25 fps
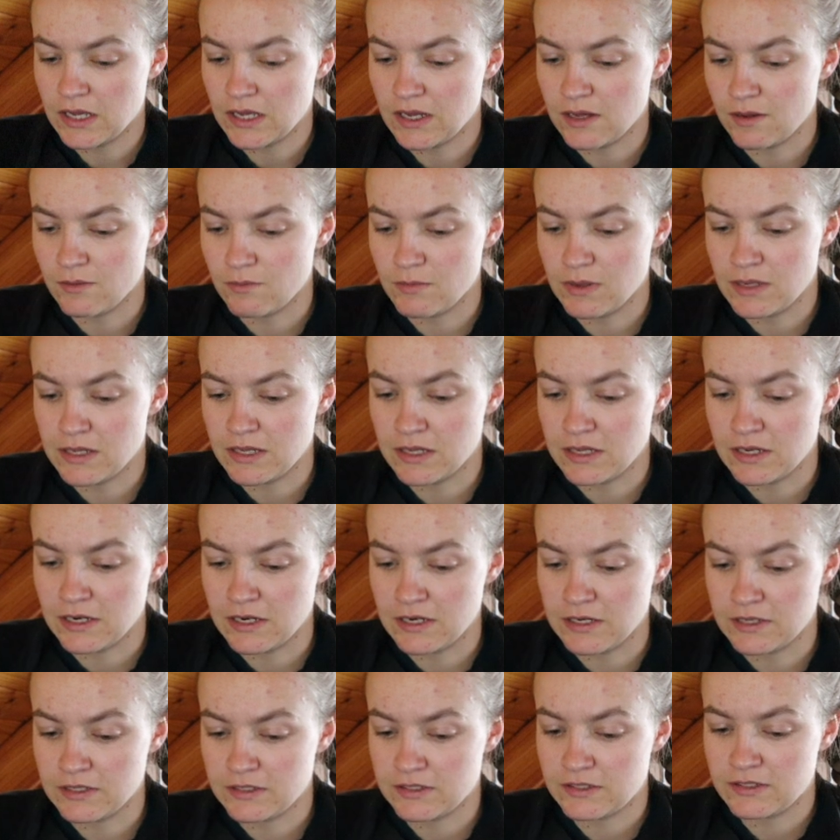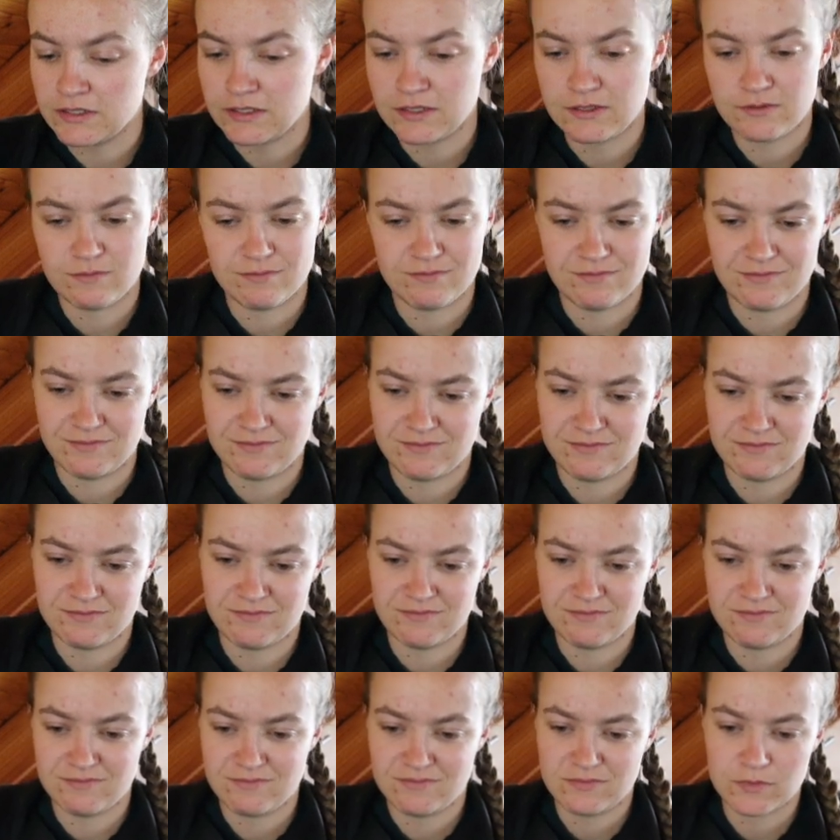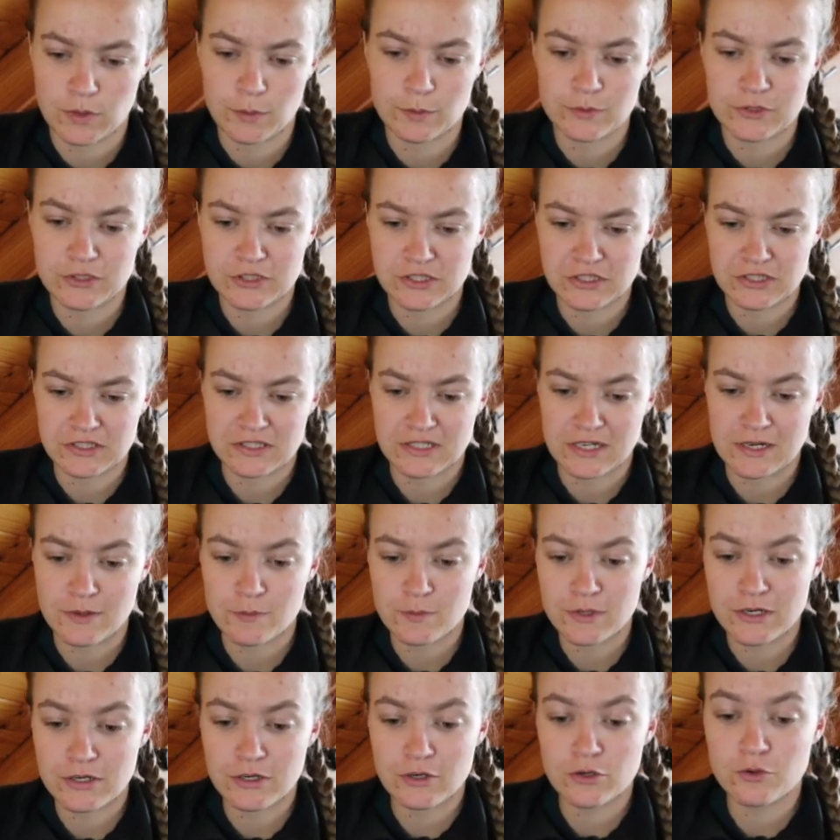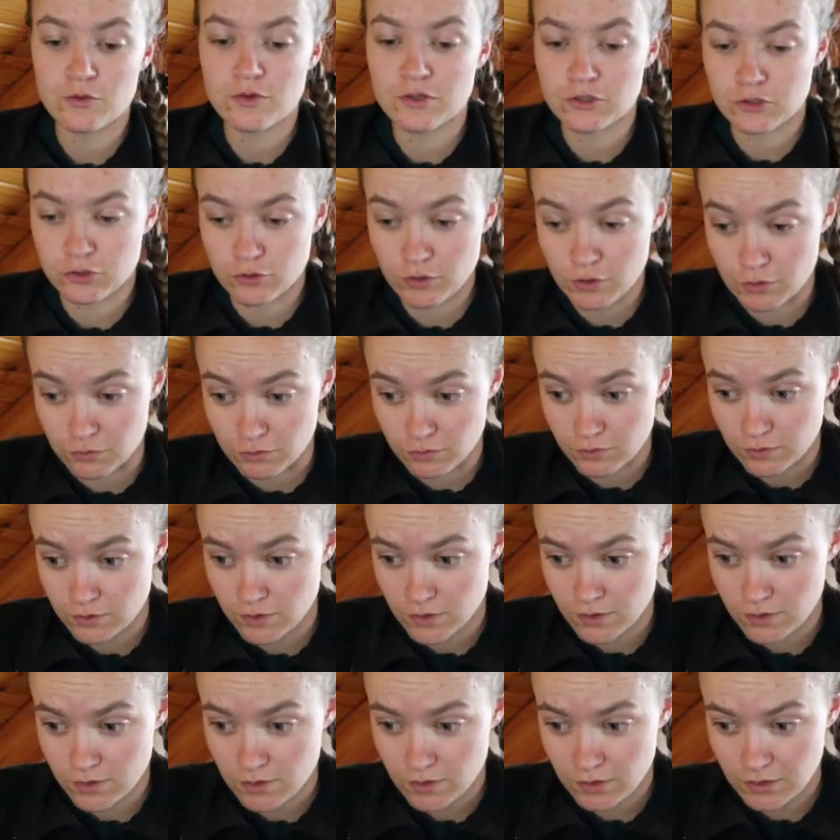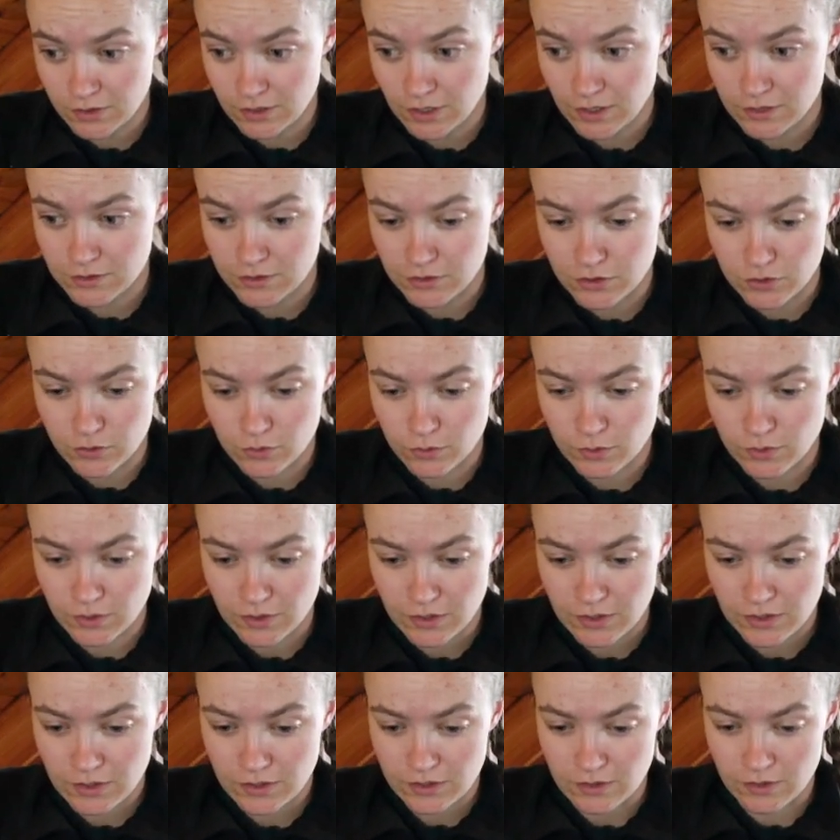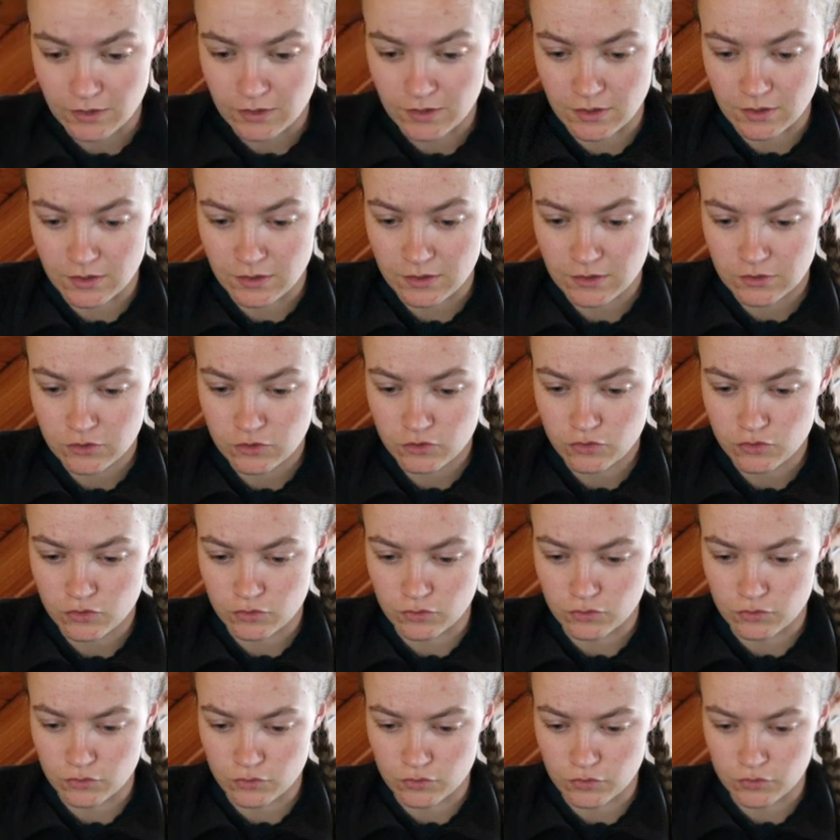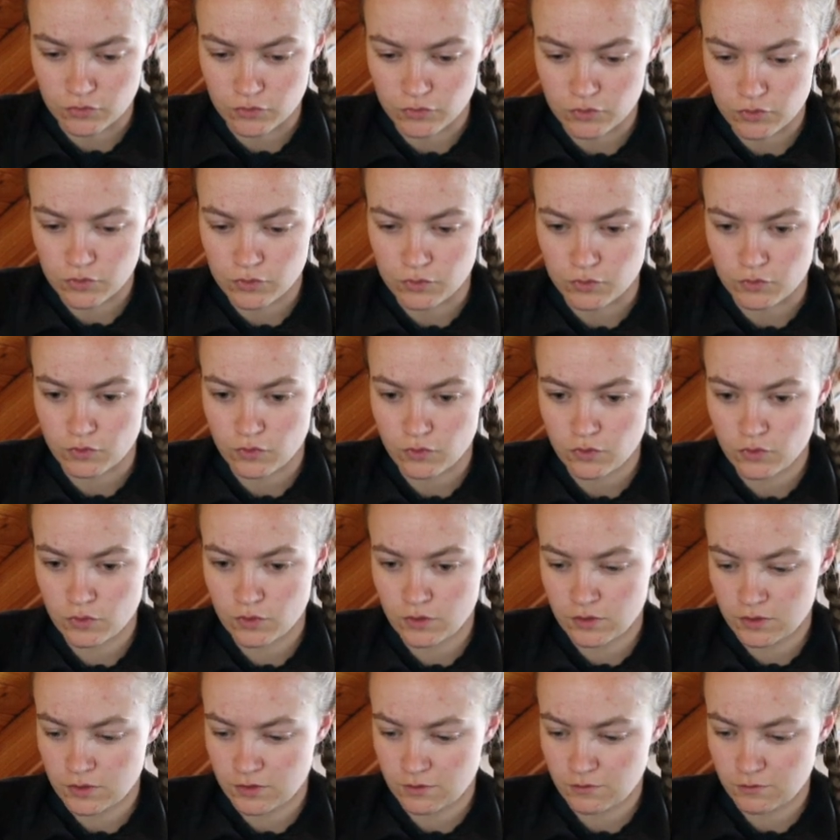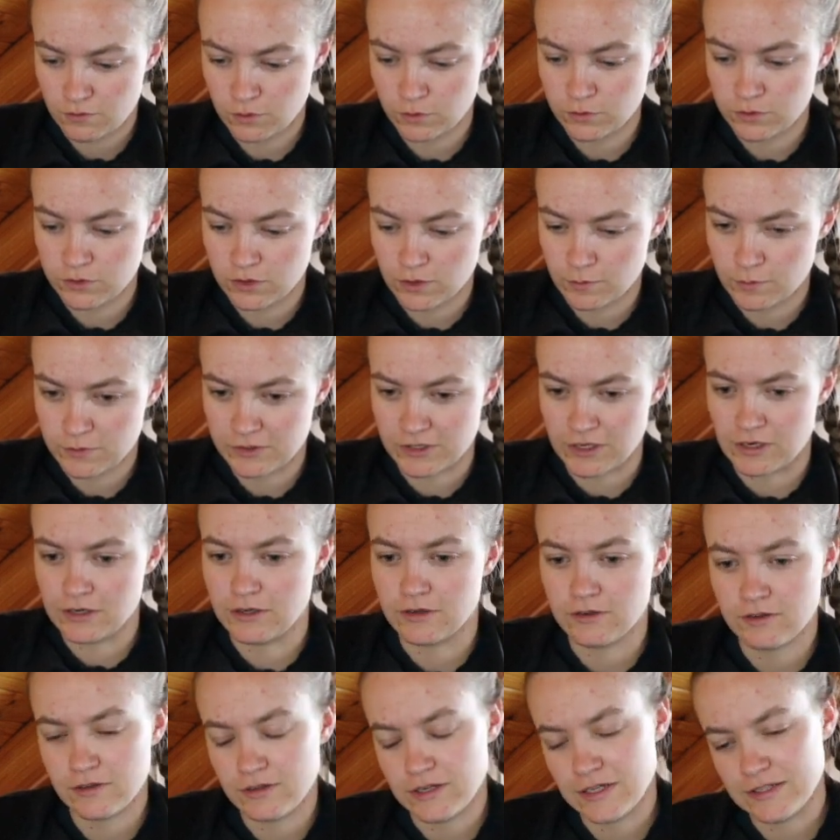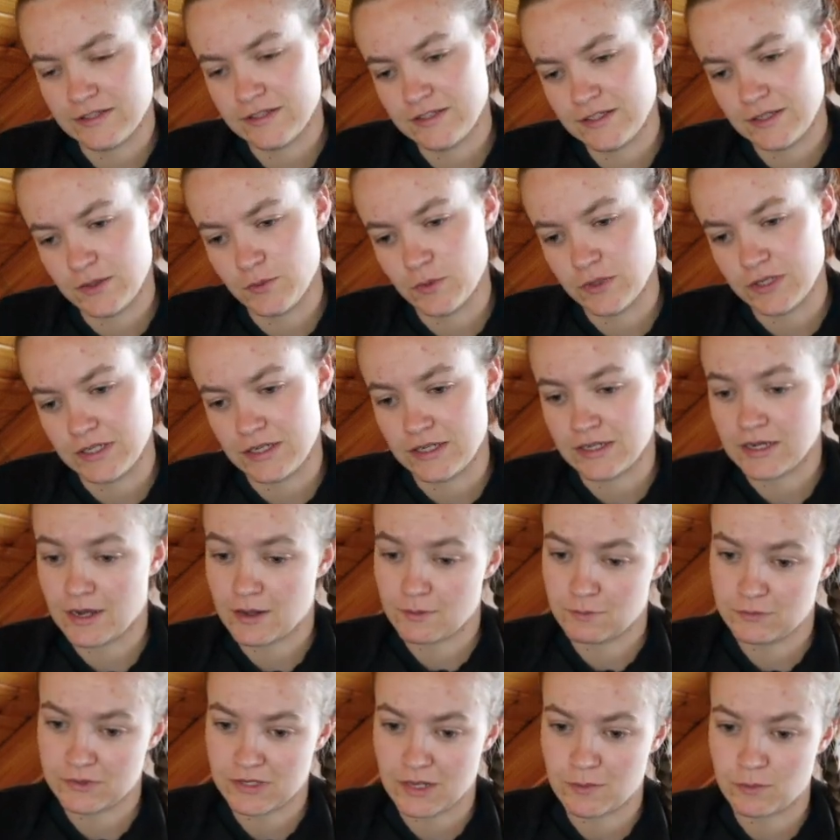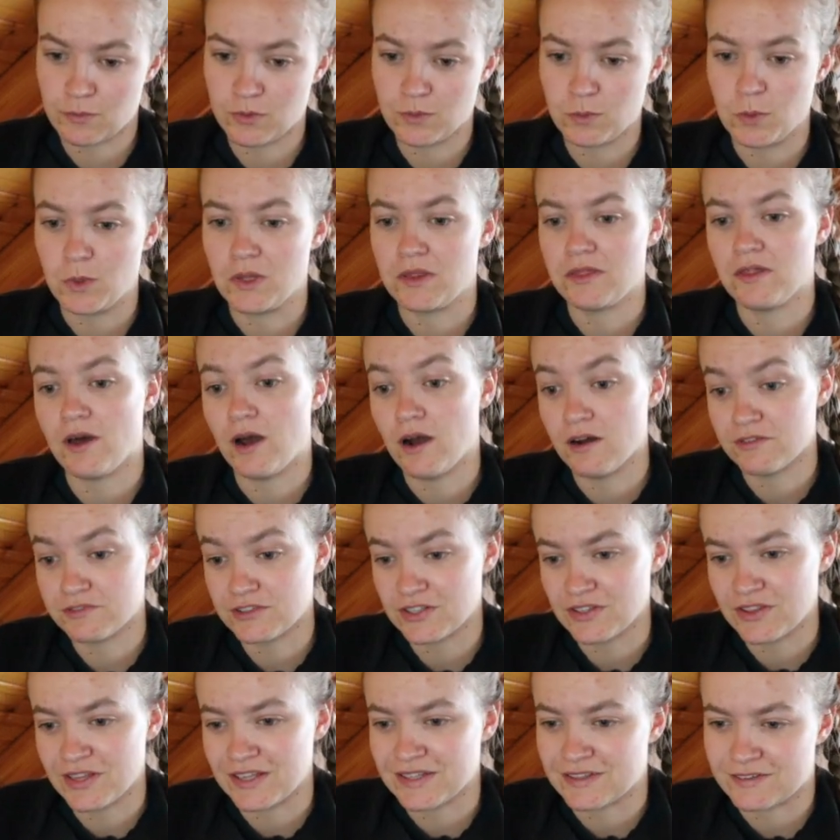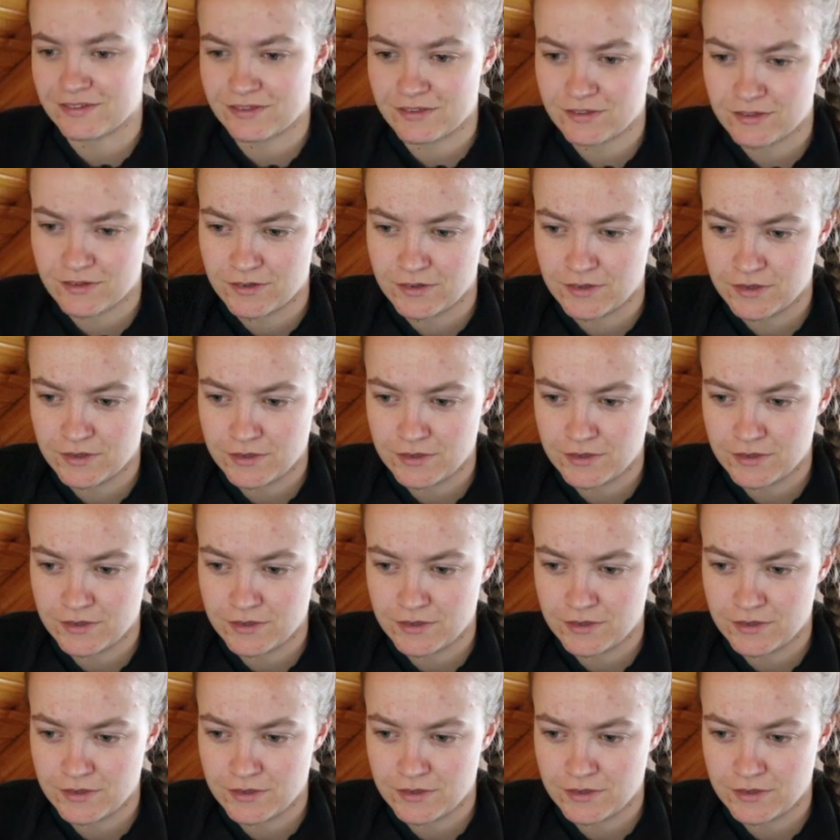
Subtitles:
ability. I'm just gonna say nobody knew the truth. None knew the truth. Full stop, send. Let's see what he comes up with after this.